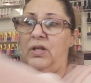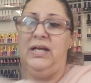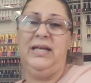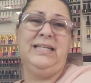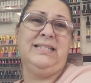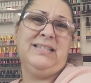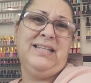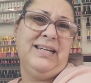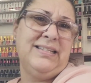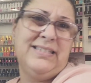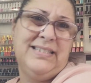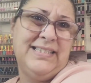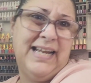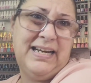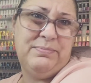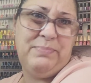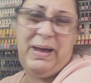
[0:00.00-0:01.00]
It's like a
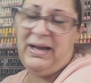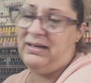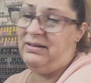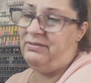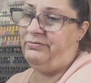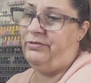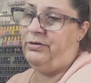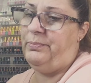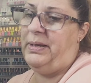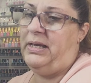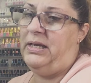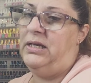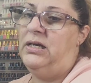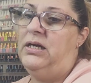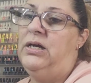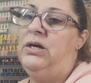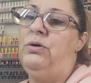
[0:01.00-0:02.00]
steady backup for me.
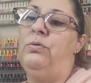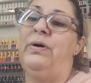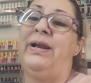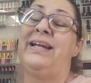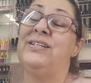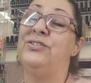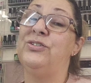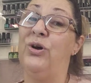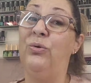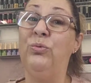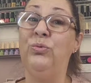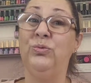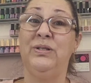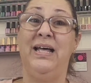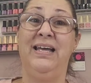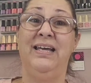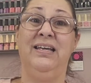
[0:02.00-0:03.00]
What I don't
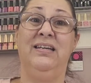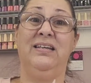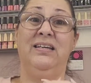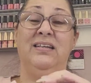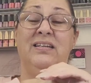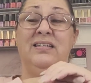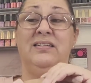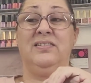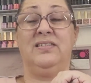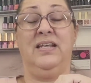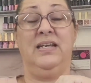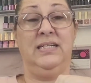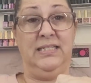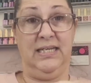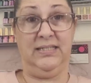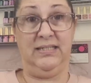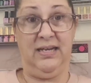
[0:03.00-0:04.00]
like is that
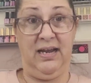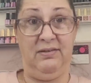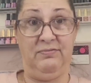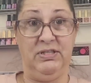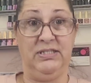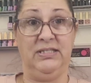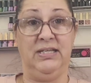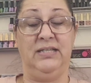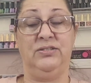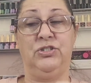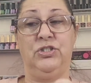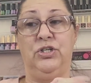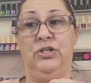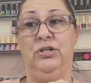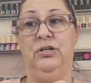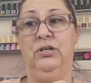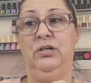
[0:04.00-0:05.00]
it doesn't have the
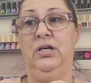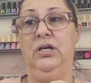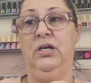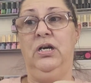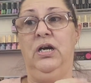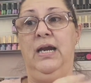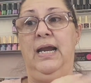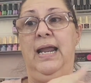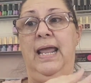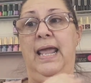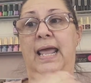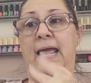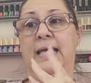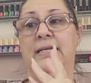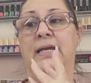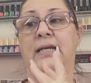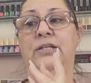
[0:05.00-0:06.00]
sensor,
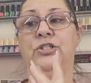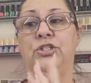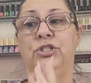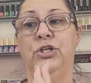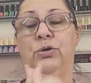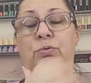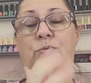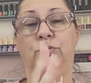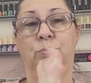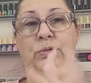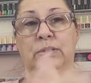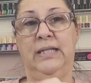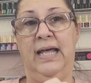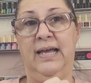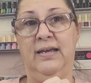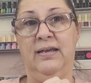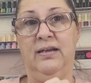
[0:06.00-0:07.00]
and I don't
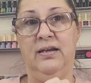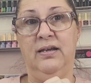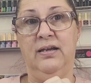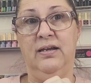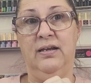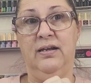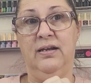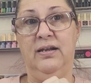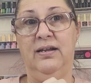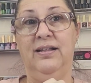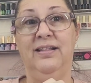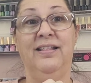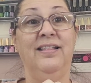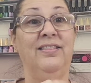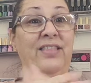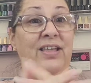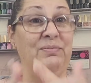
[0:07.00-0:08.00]
like
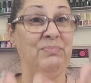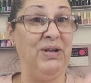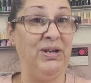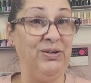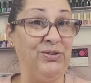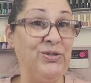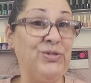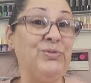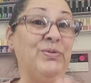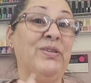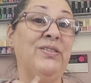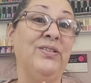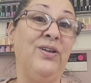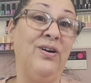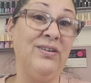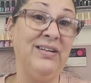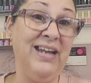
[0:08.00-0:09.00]
that my girls with
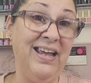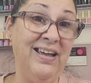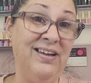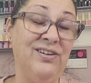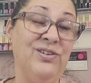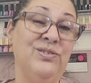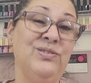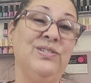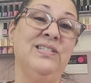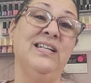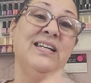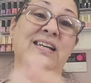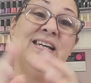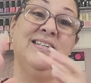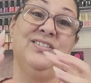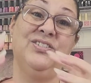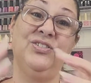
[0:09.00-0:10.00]
long nails,
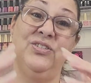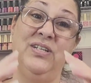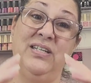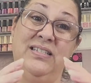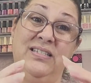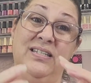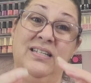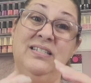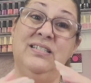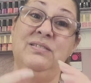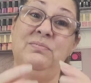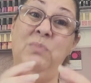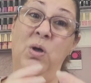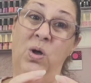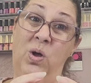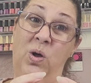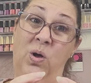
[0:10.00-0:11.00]
it's a
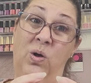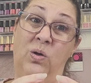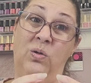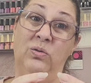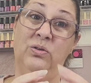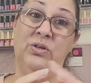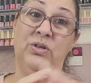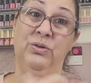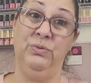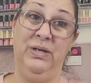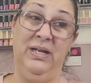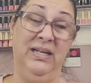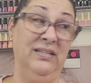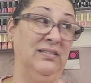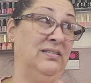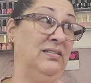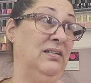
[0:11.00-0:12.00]
small
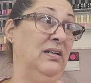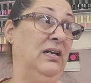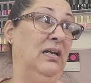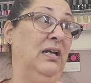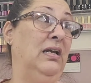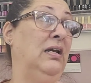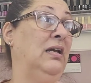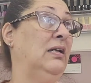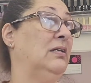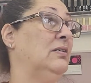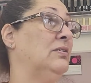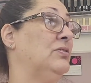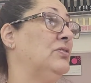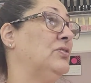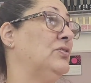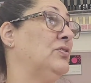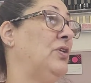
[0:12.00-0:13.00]
unit.
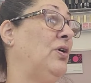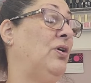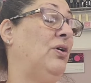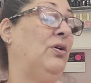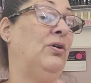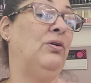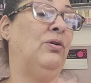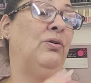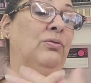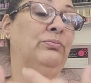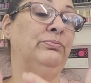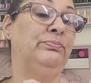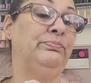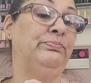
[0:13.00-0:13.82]
So,